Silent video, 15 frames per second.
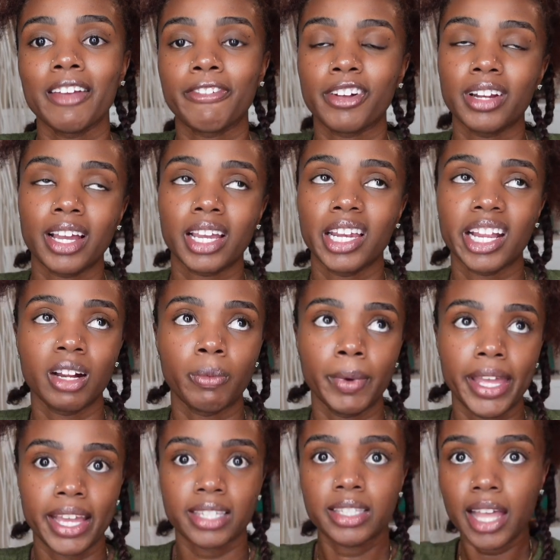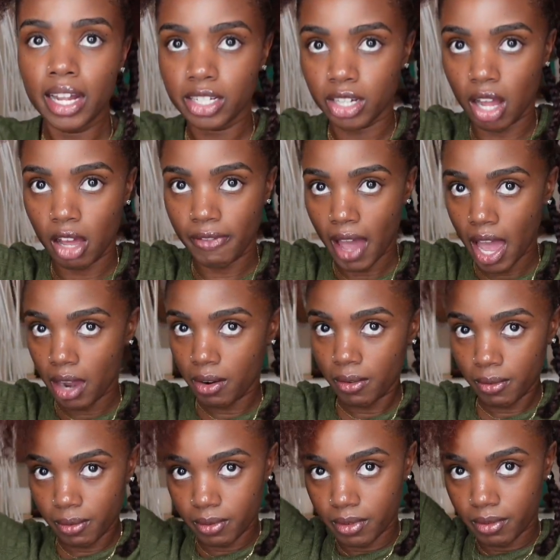if you're not getting your wig snatched off, I
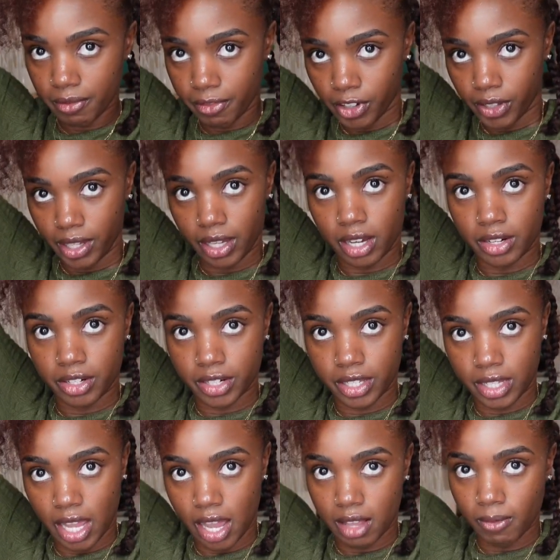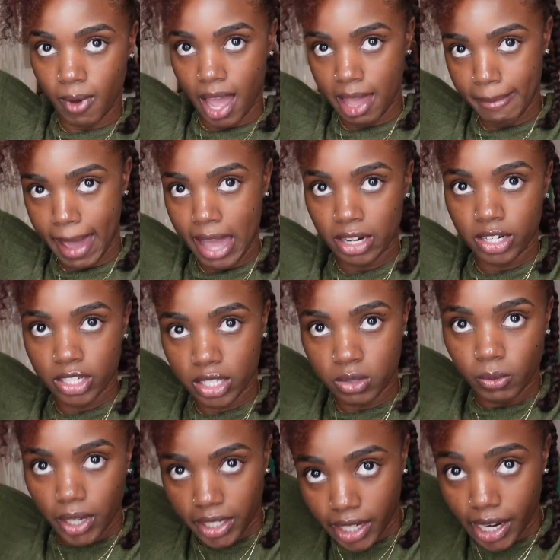don't really understand why it matters
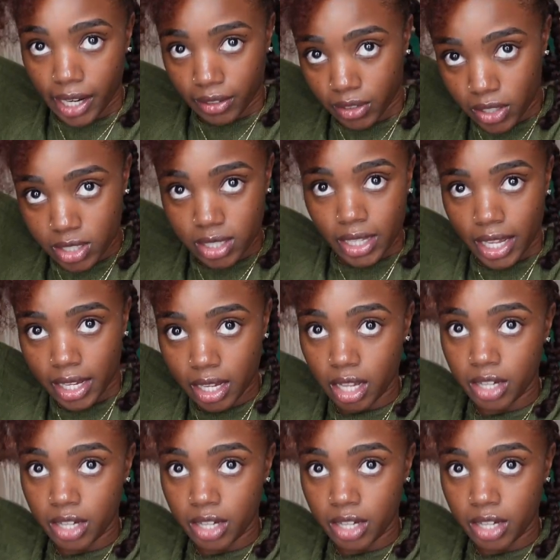what your hair looks like